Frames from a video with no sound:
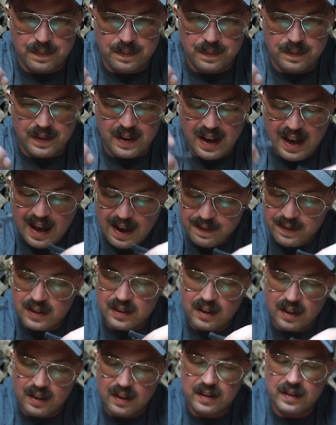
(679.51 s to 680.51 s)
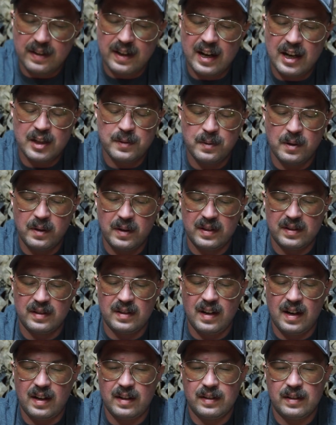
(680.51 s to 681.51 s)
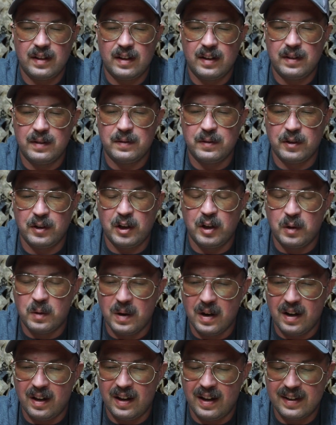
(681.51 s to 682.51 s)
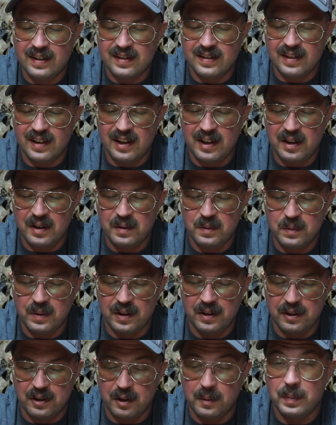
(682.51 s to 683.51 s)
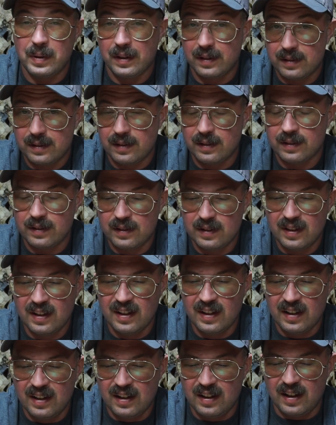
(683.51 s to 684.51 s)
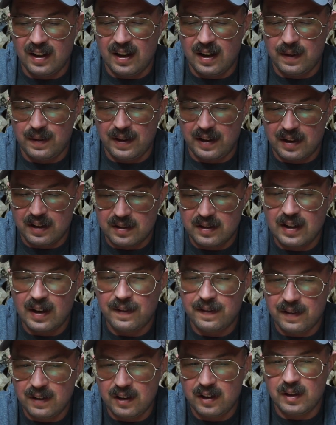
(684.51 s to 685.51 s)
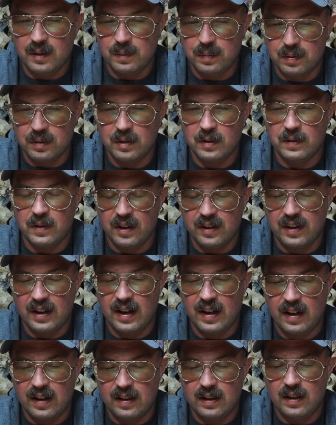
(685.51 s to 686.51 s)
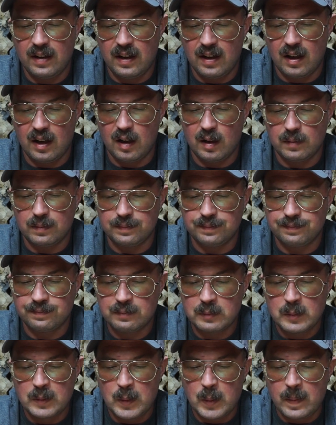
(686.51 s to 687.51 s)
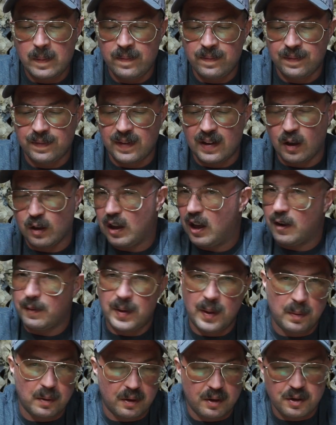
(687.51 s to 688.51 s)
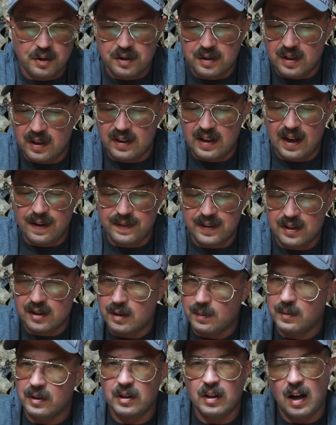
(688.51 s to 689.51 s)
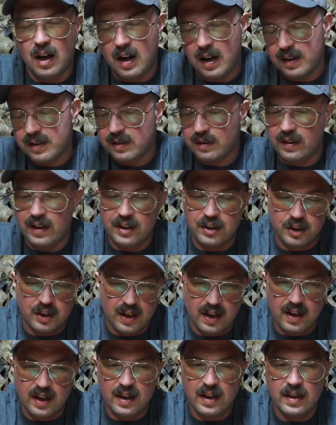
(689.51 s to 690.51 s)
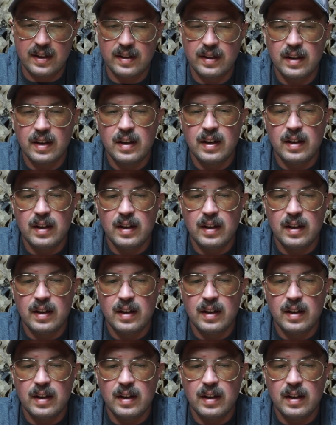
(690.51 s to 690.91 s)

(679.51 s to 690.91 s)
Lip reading: Hasbro has not done very well, I'd say, with their pistols. They could definitely improve on that. A lot of people are interested in having some Glocks or HK